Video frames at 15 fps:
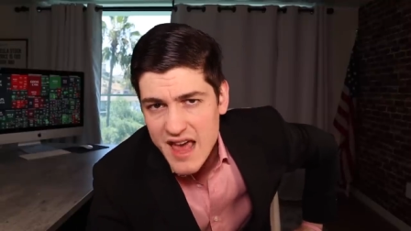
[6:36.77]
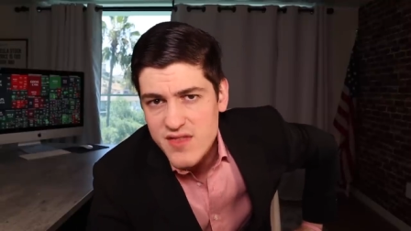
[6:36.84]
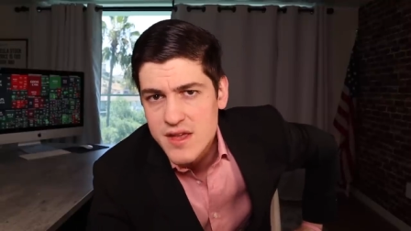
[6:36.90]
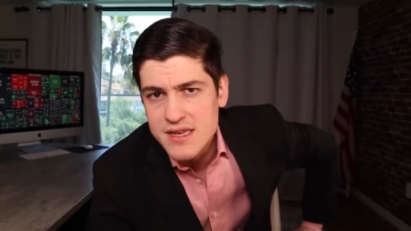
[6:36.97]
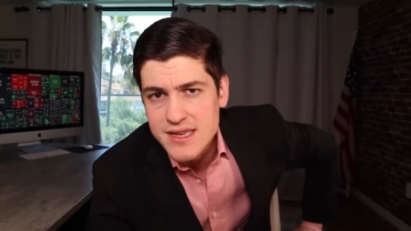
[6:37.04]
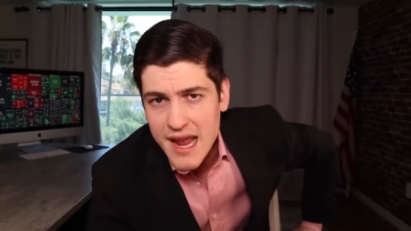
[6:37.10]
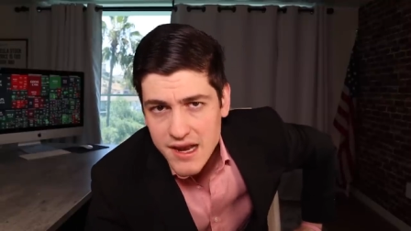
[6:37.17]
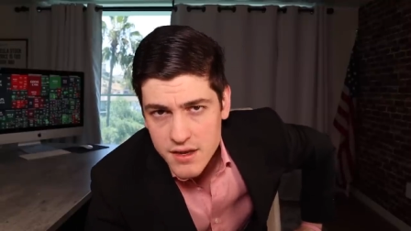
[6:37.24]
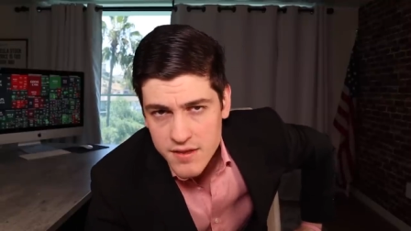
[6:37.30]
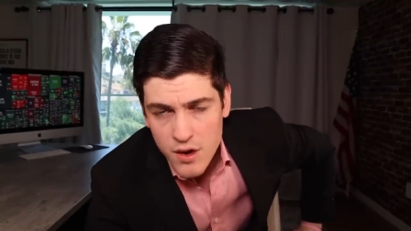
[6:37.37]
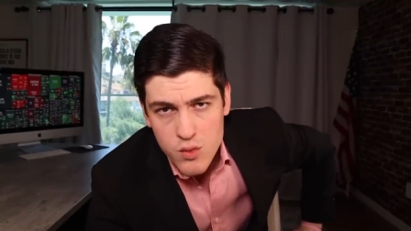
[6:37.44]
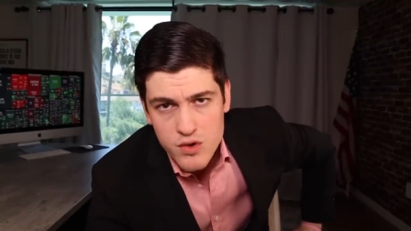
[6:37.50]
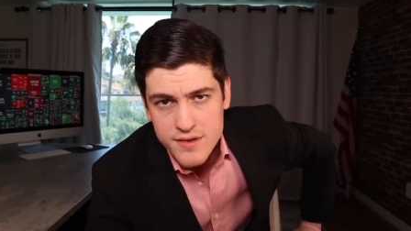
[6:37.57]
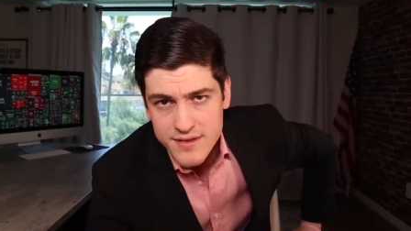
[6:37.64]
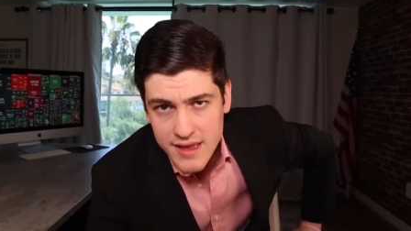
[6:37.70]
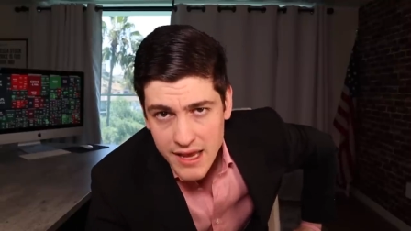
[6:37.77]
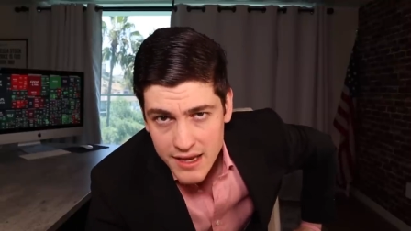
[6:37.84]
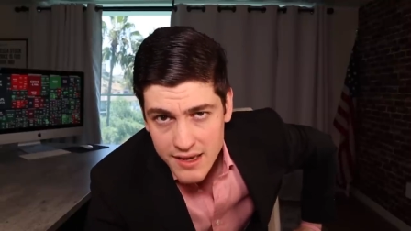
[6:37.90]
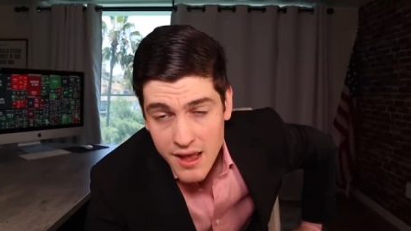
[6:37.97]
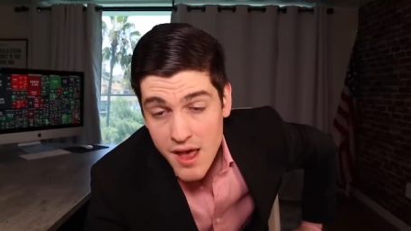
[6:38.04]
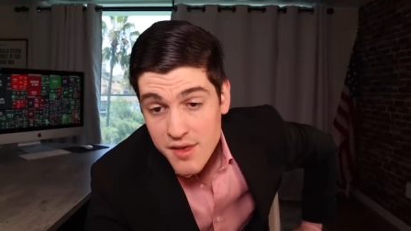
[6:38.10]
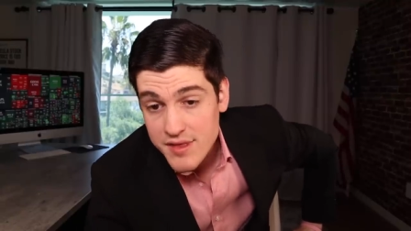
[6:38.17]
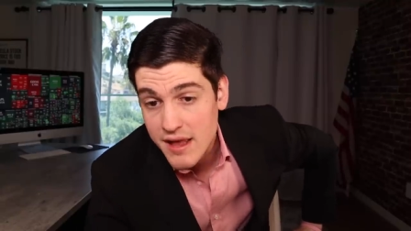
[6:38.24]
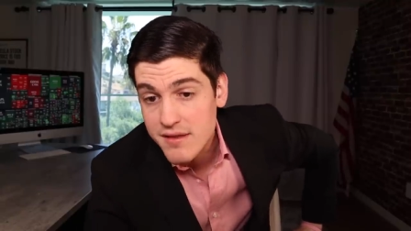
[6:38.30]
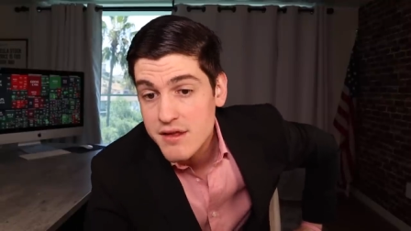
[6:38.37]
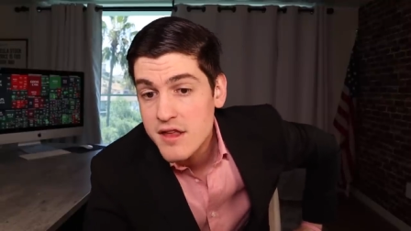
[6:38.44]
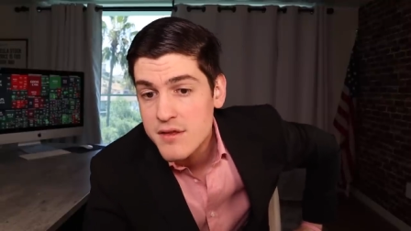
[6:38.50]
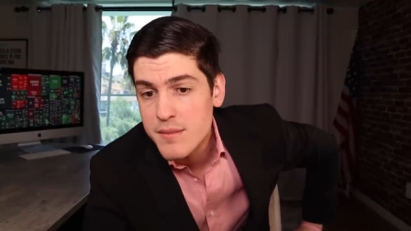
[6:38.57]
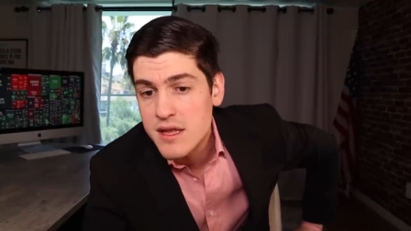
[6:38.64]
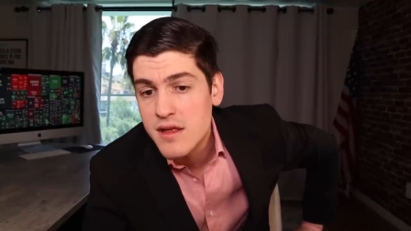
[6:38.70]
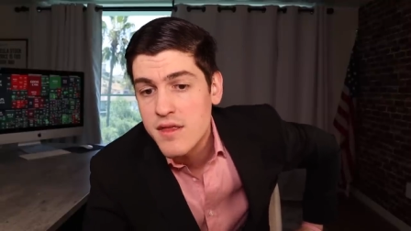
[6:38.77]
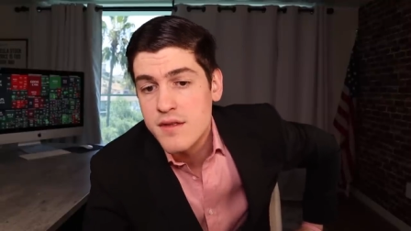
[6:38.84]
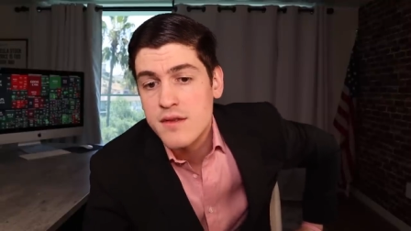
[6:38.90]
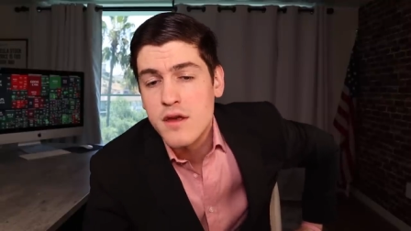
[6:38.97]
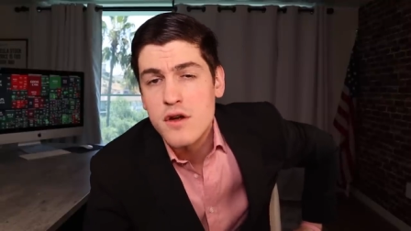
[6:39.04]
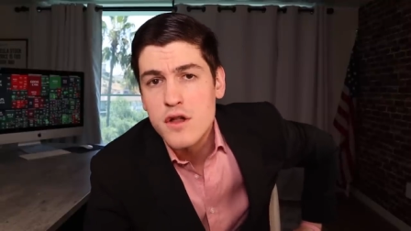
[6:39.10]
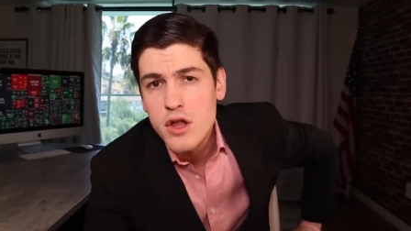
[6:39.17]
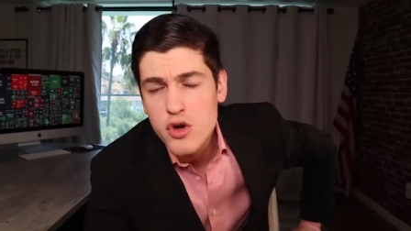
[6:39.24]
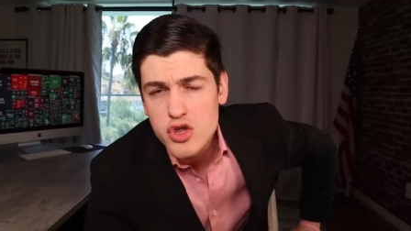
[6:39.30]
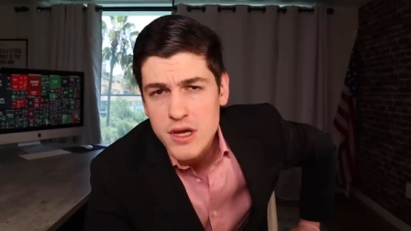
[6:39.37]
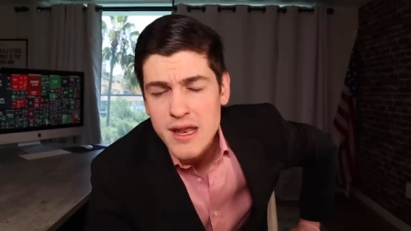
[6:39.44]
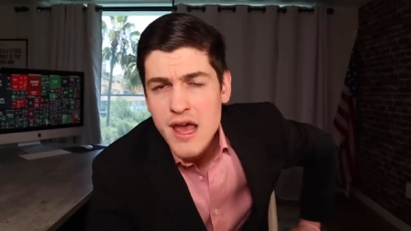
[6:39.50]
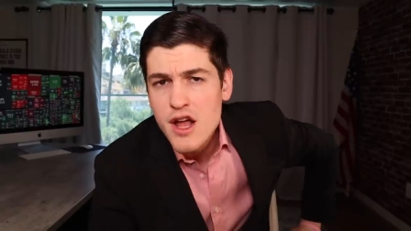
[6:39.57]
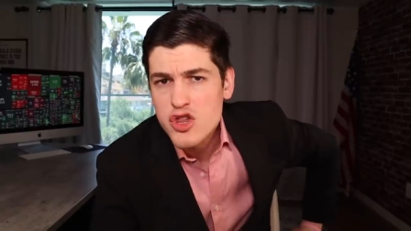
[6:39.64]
and the data that we're seeing that leads me to this conclusion,